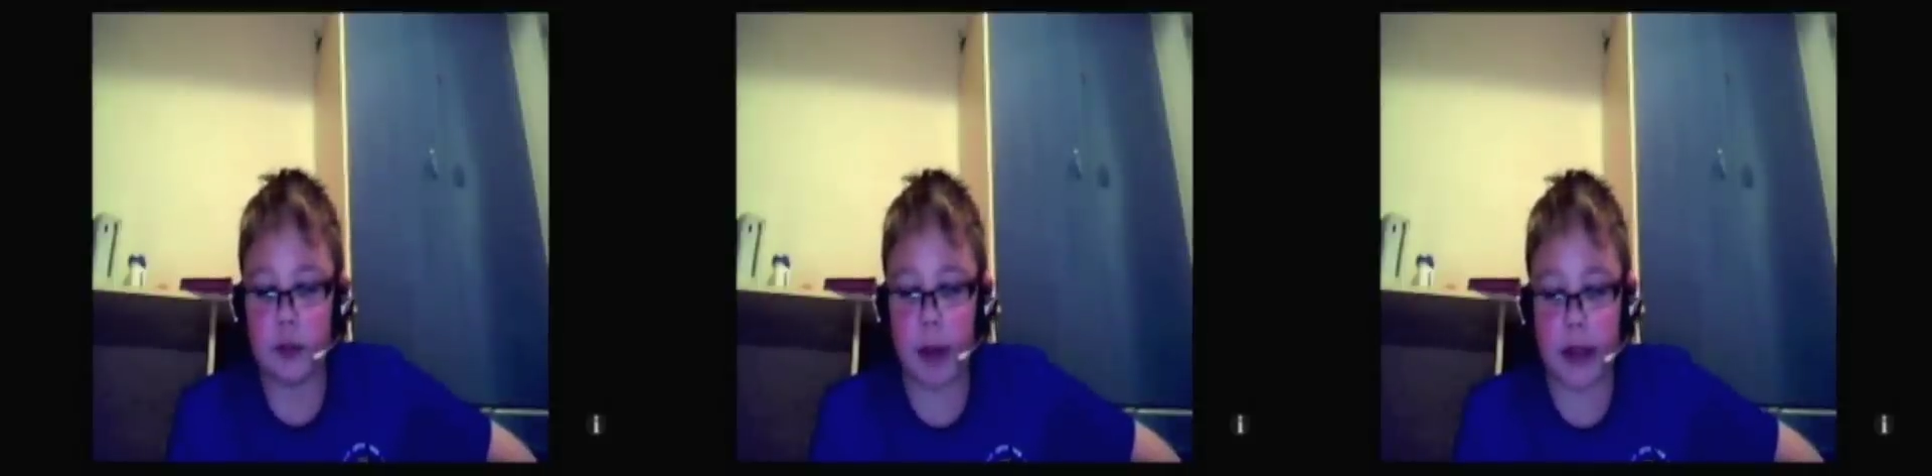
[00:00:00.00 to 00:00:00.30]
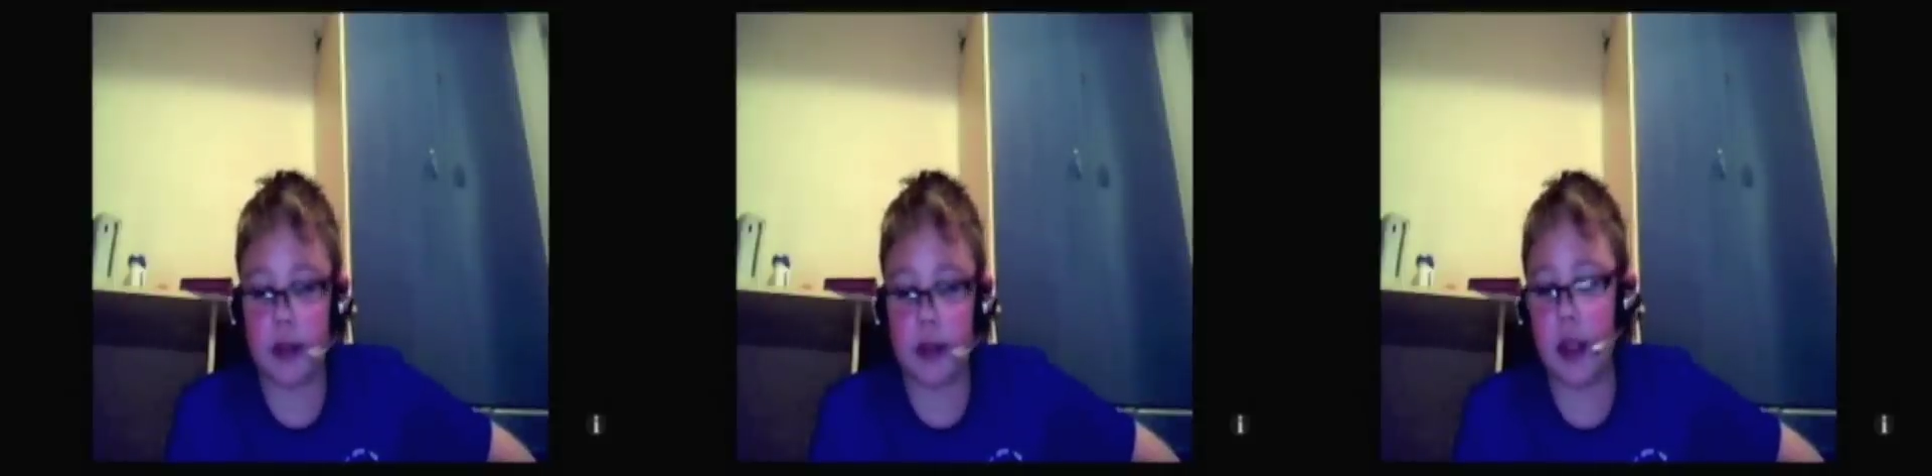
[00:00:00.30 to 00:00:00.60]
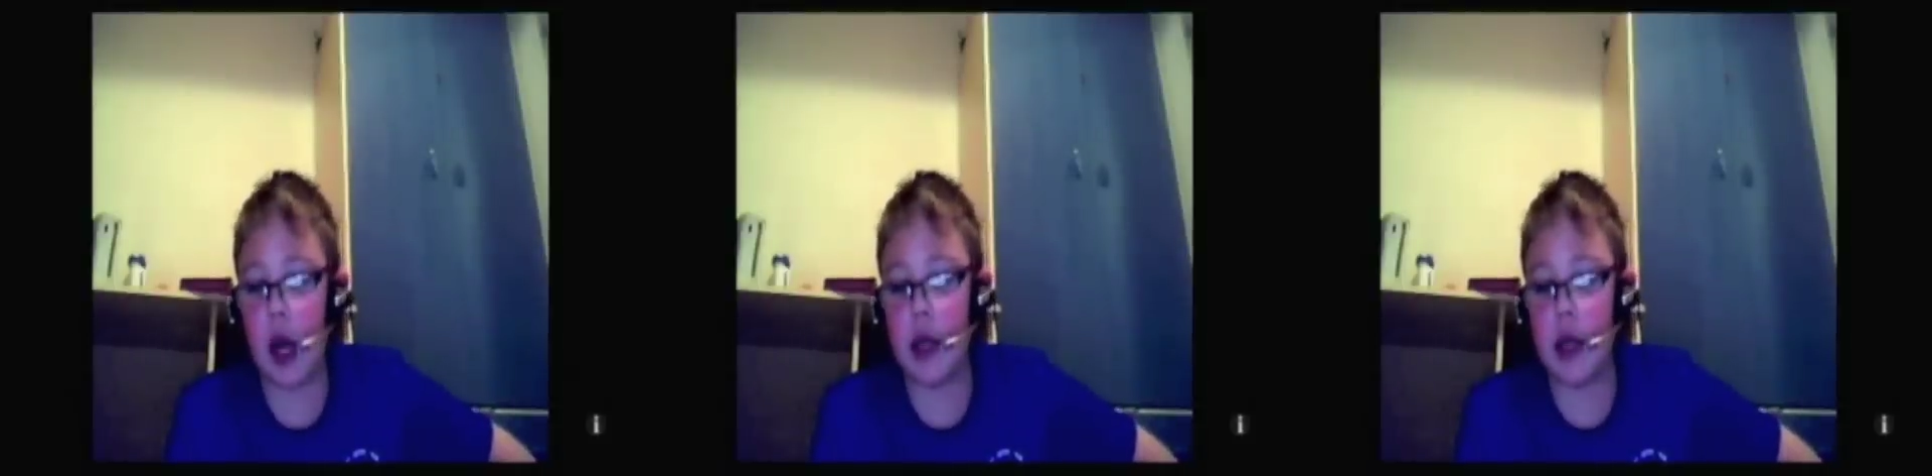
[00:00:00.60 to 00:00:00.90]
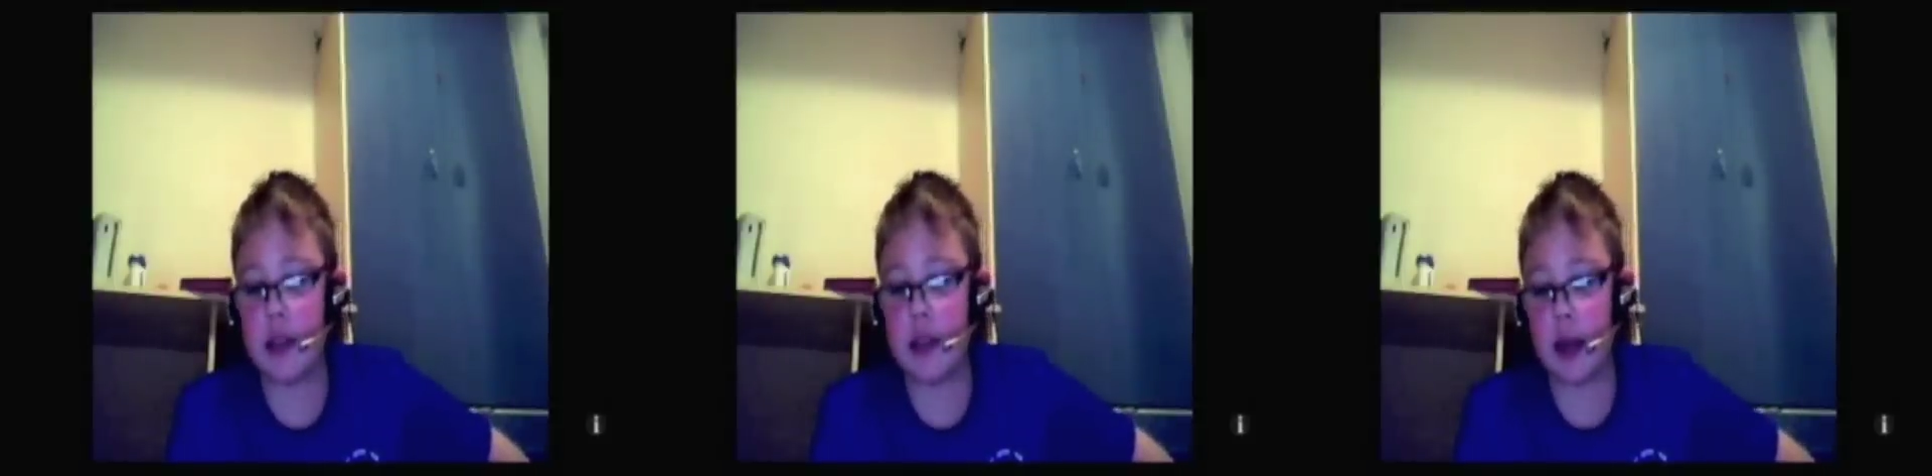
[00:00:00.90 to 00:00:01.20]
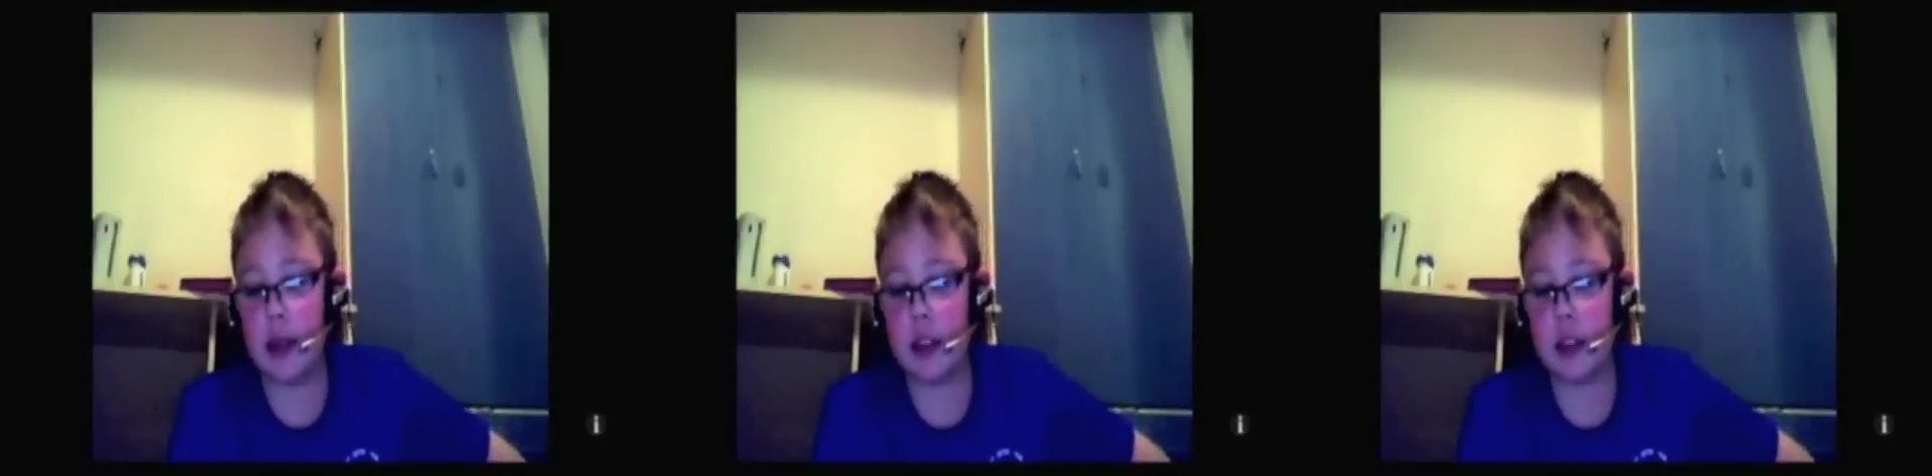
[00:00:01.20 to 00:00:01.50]
back in the early
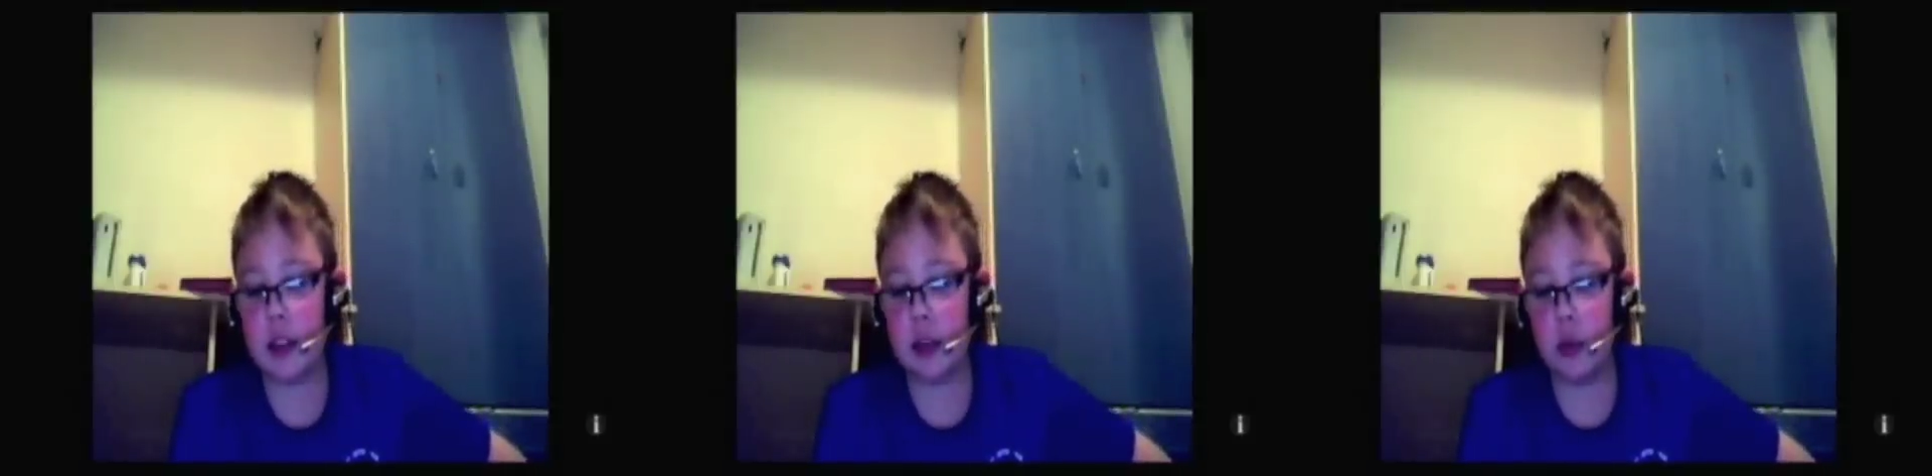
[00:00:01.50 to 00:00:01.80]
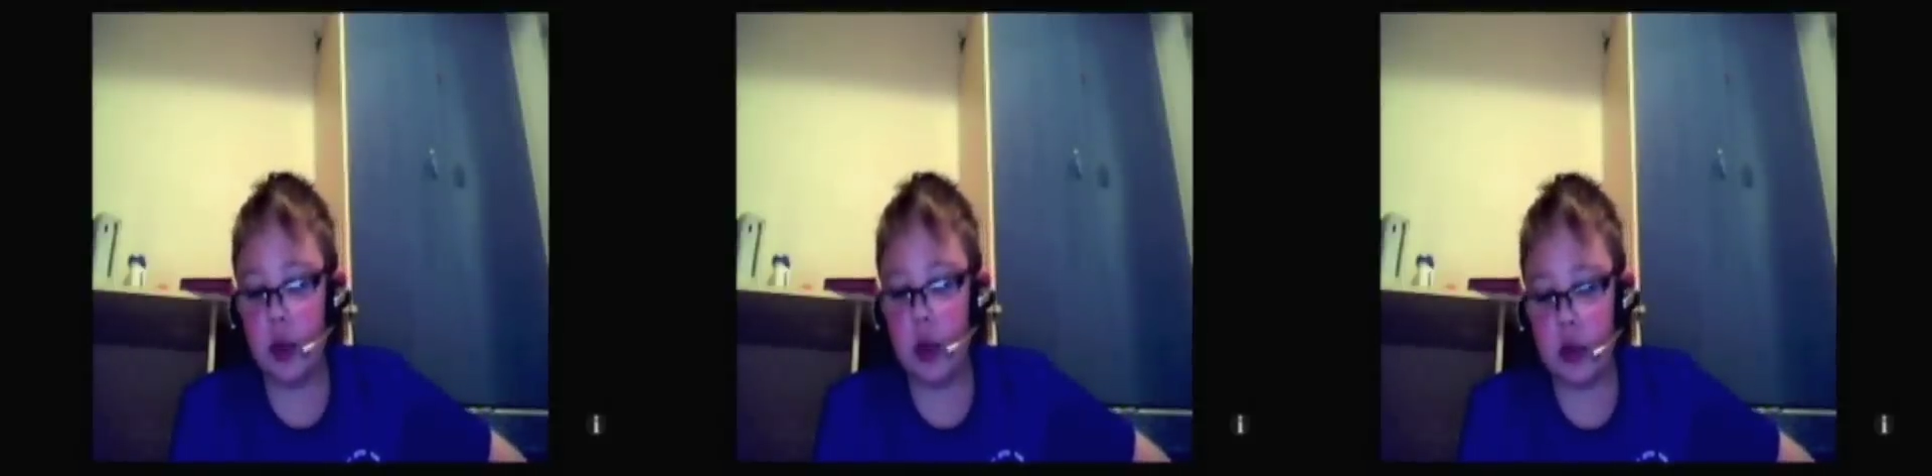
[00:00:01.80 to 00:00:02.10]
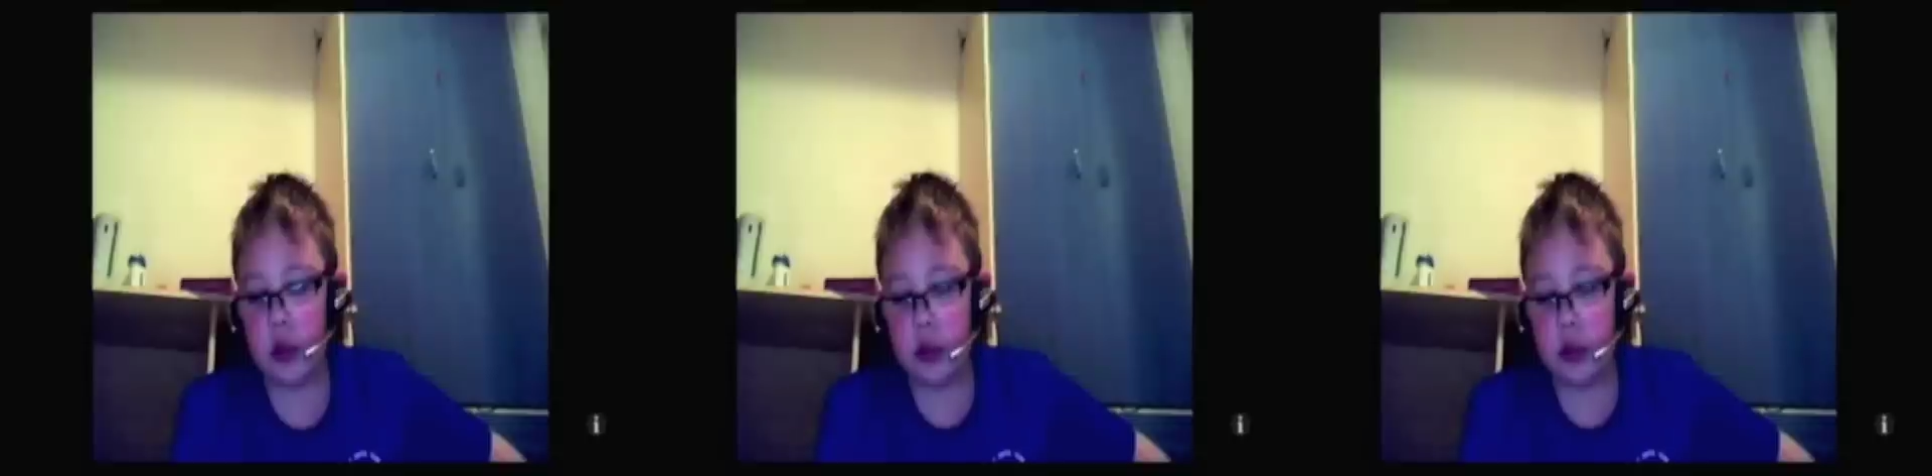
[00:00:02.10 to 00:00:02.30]
days, well, not